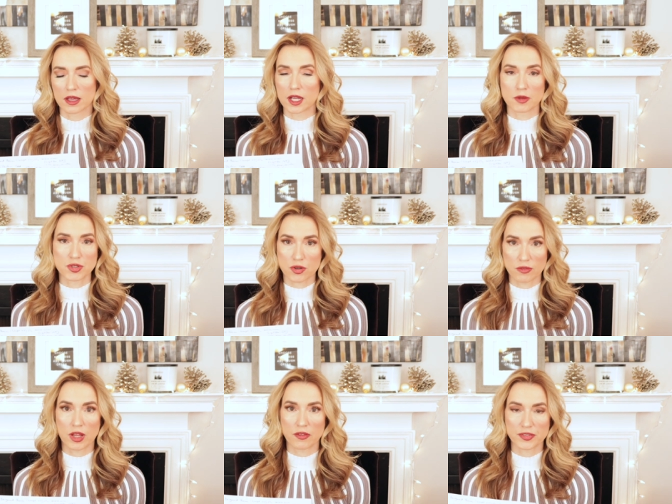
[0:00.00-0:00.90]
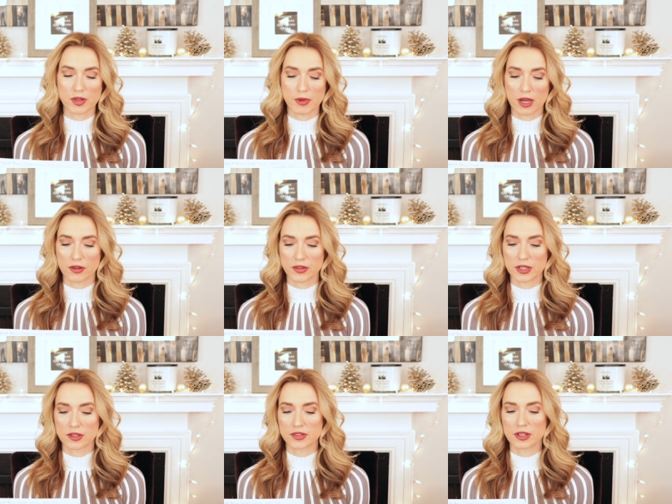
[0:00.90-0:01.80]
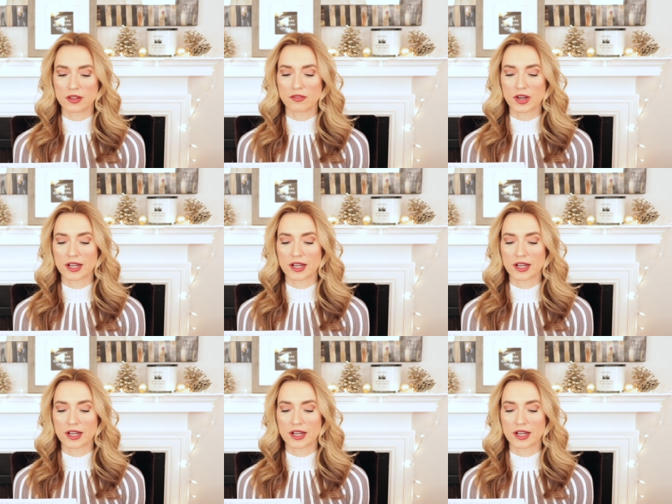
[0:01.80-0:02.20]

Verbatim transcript: and I'm sure I've left some out is Le